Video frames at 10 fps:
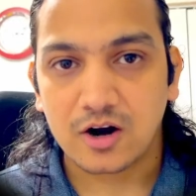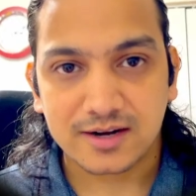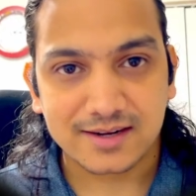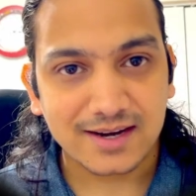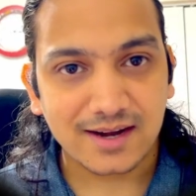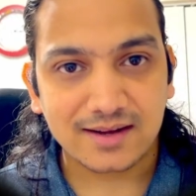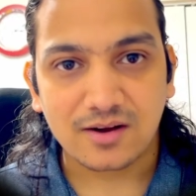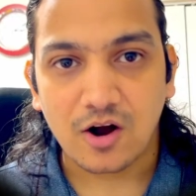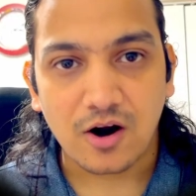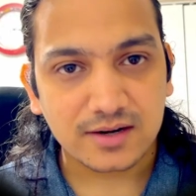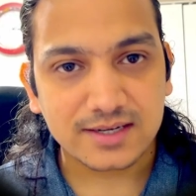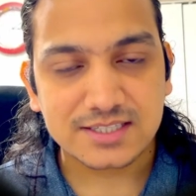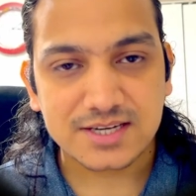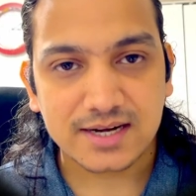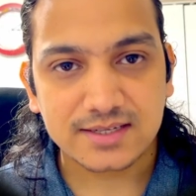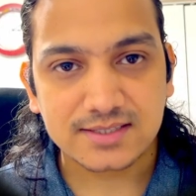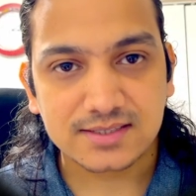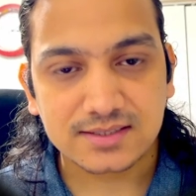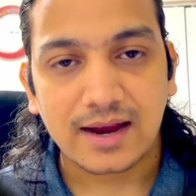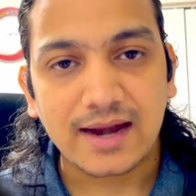order date, order
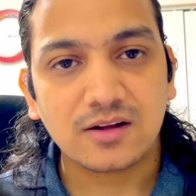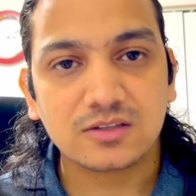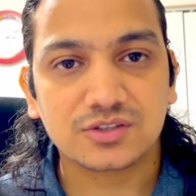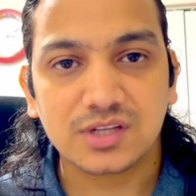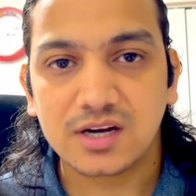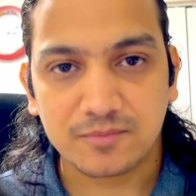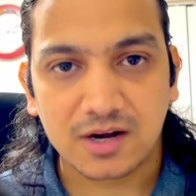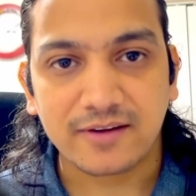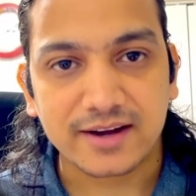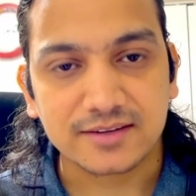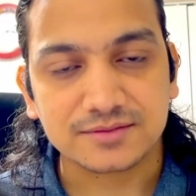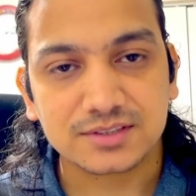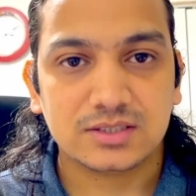status, and also the number of items.